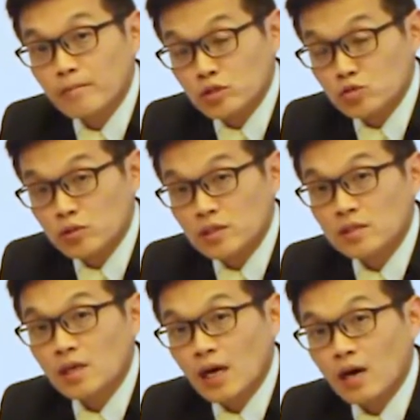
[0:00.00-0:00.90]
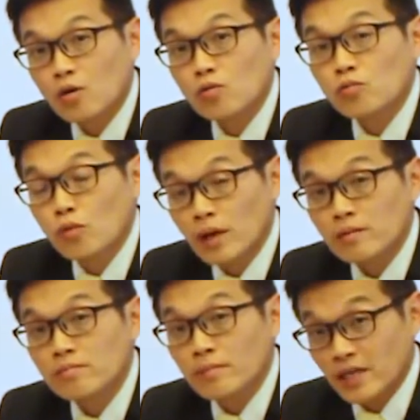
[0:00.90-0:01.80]
between how
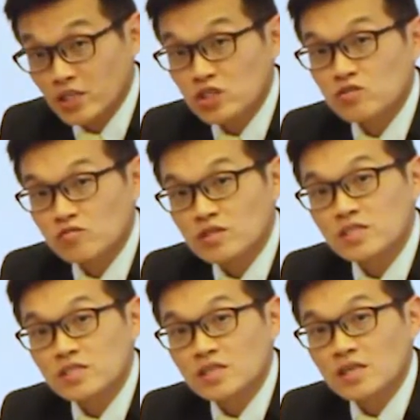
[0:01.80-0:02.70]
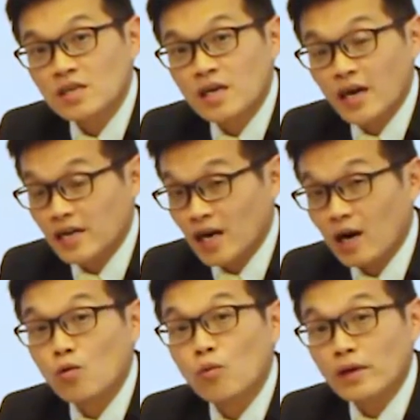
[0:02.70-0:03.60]
one manages risk and
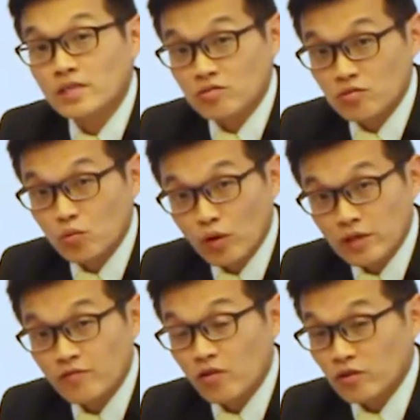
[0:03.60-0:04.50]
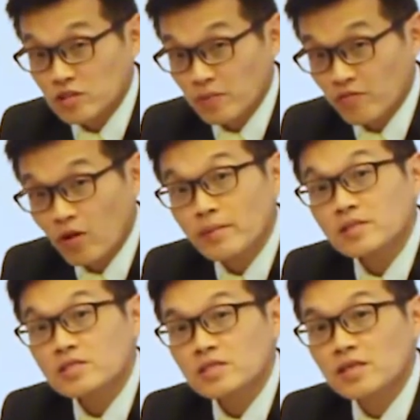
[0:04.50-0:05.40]
how one is rewarded for his
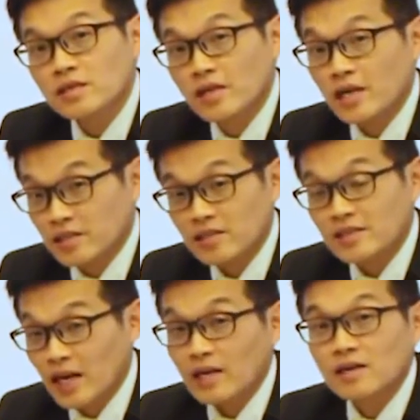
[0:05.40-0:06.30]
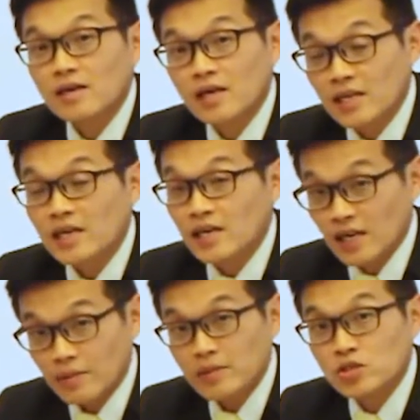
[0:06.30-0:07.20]
performance, then I think that clear
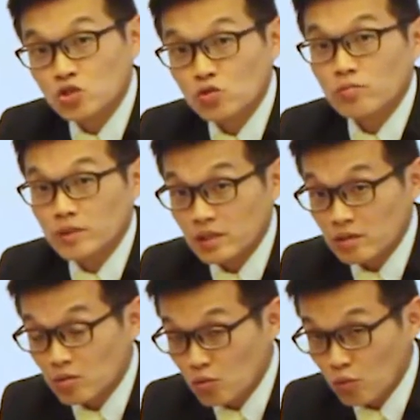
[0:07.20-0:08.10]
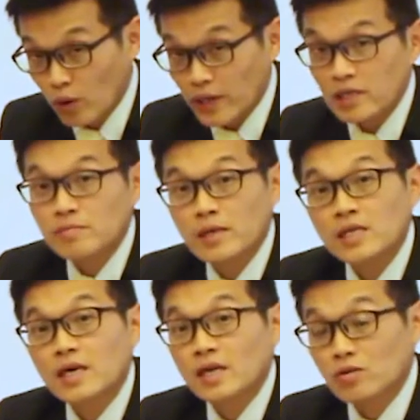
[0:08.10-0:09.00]
alignment should be widely
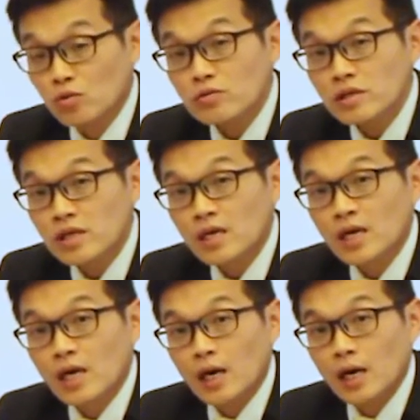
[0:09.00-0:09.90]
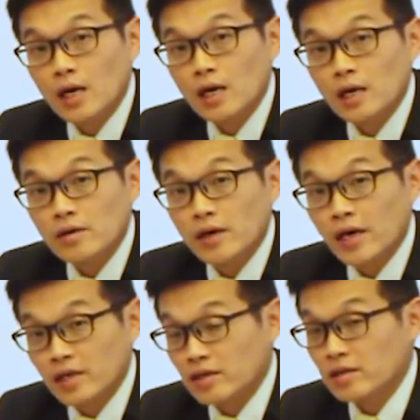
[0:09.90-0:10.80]
made and known,
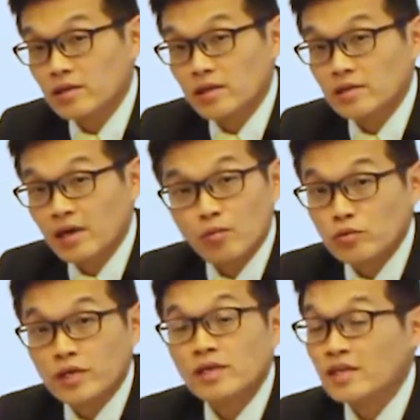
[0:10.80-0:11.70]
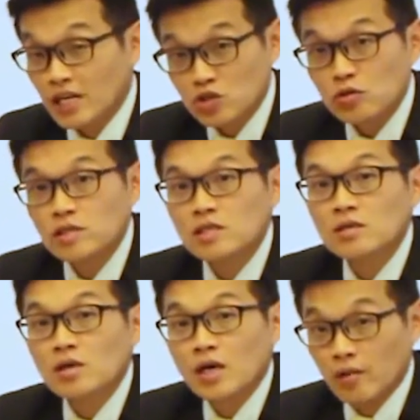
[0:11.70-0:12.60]
and that will then naturally
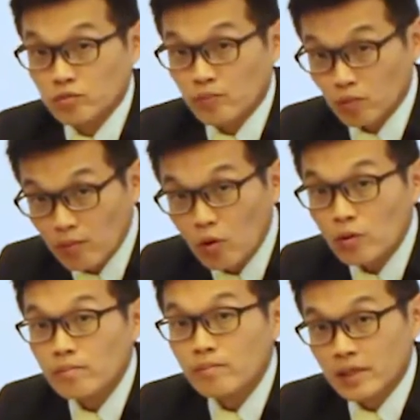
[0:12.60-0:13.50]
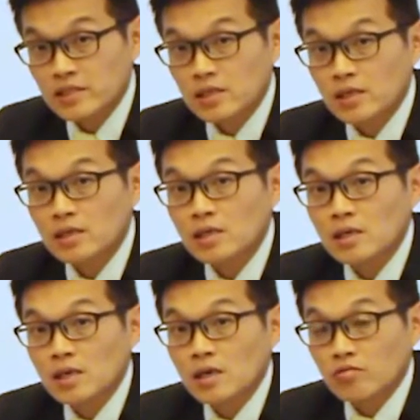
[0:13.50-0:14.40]
help to promote better
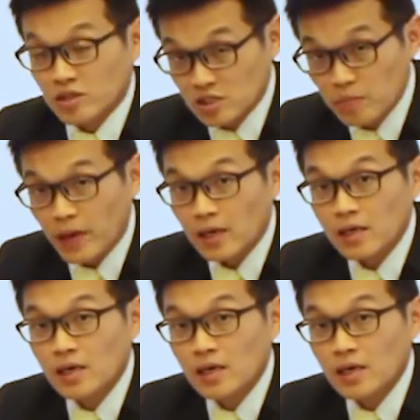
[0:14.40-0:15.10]
respect